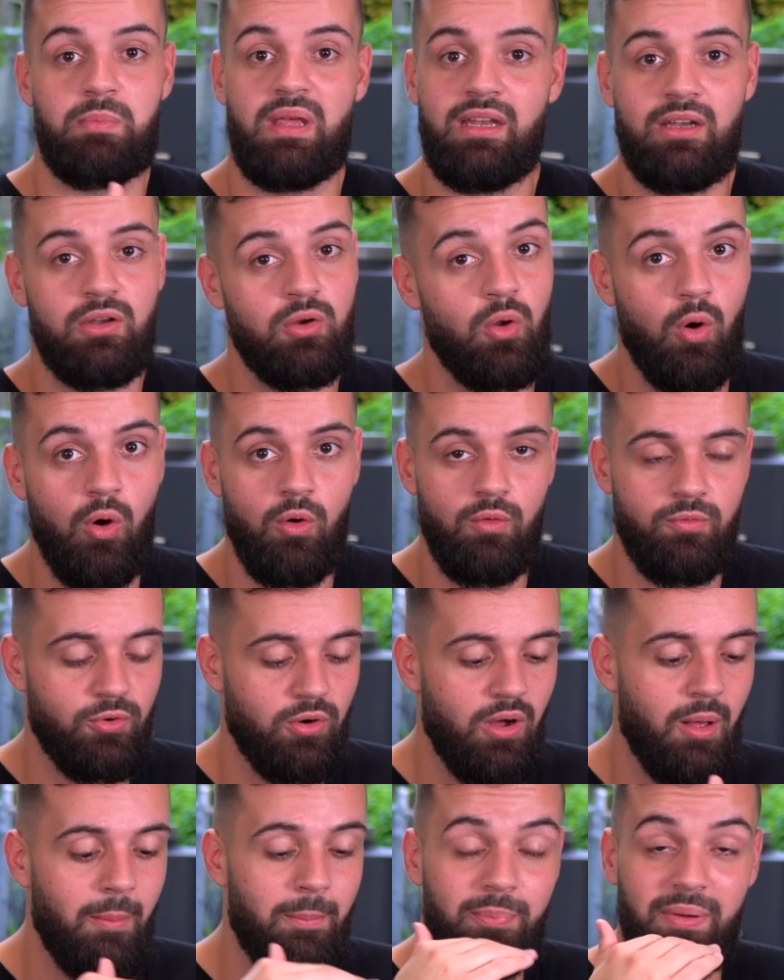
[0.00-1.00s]
made it an
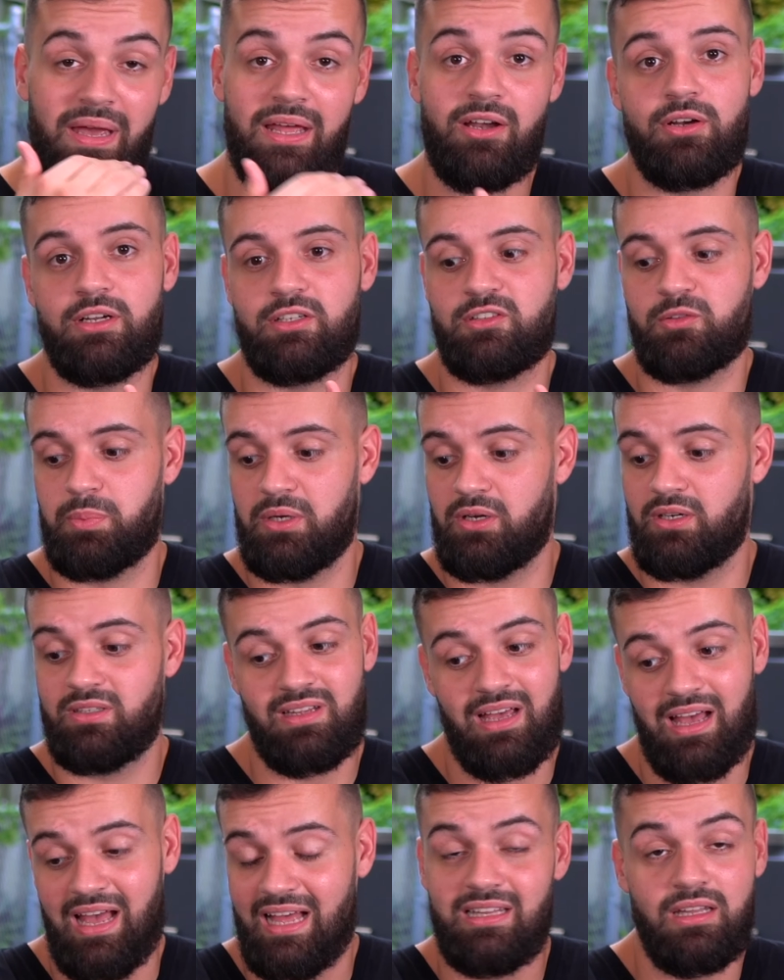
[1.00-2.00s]
overall better experience.
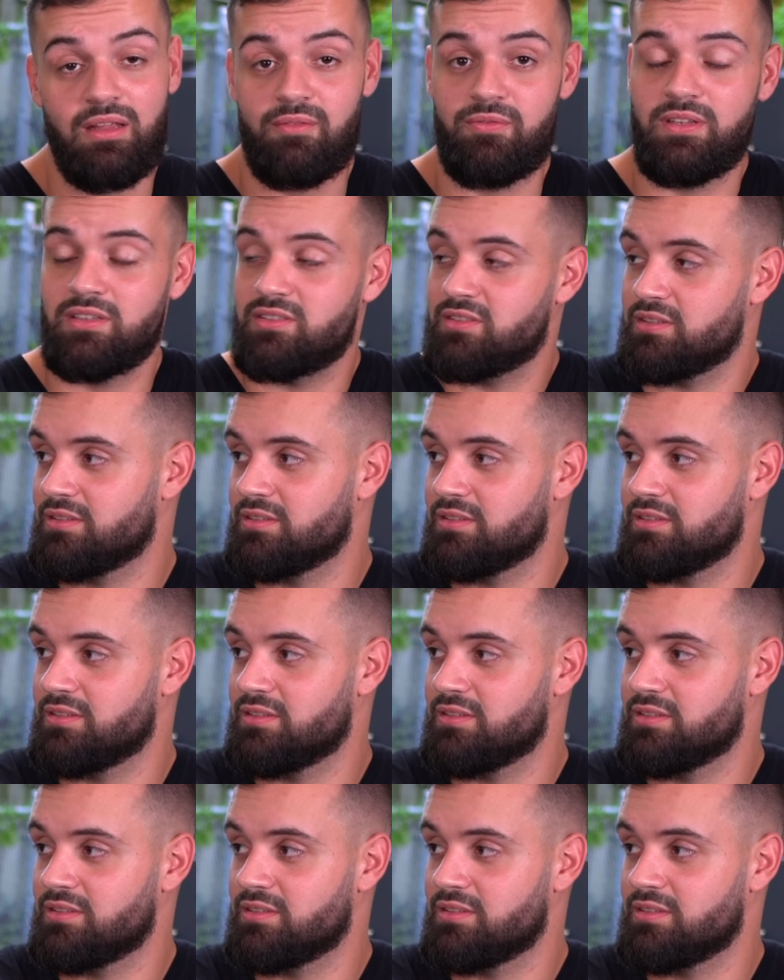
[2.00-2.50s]
I love this.